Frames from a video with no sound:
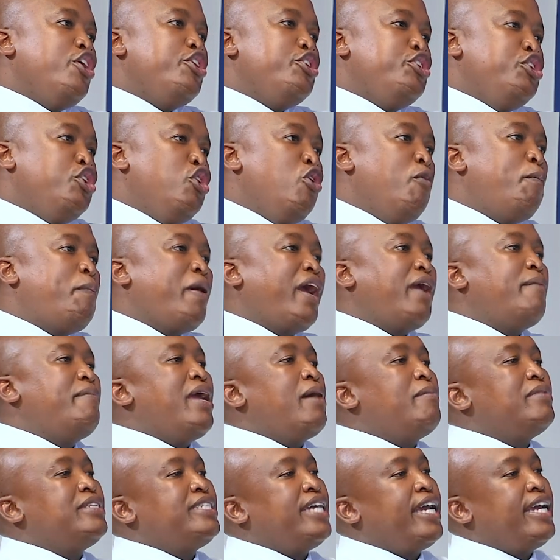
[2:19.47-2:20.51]
new
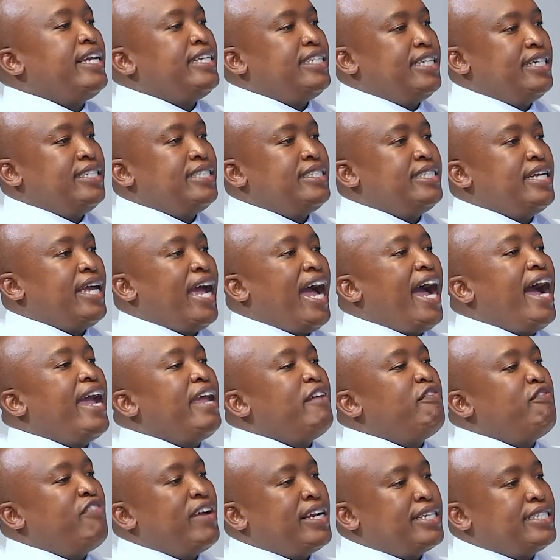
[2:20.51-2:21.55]
premium changes are
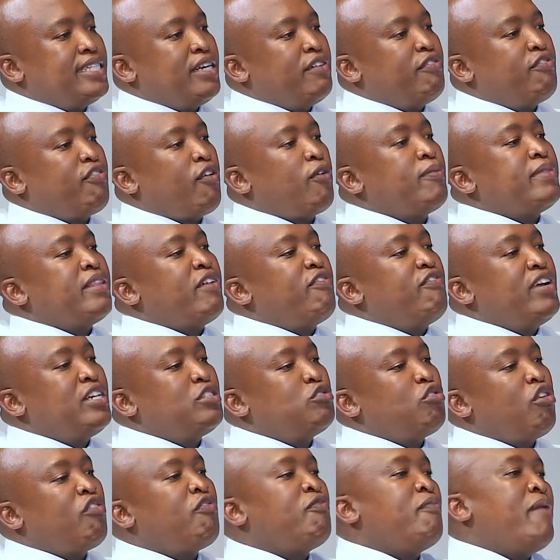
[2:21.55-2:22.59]
effective from the
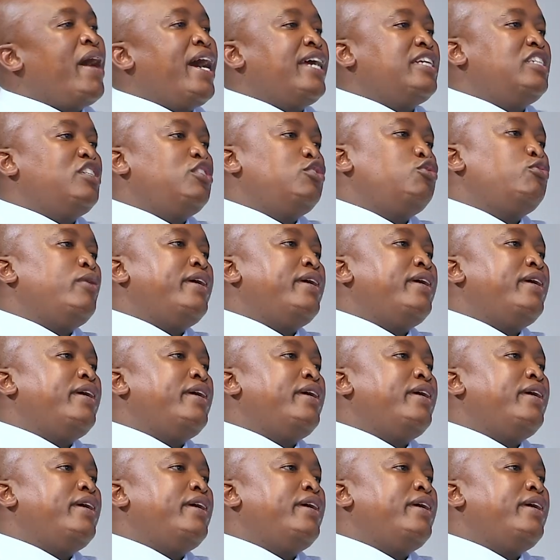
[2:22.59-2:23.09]
1st of March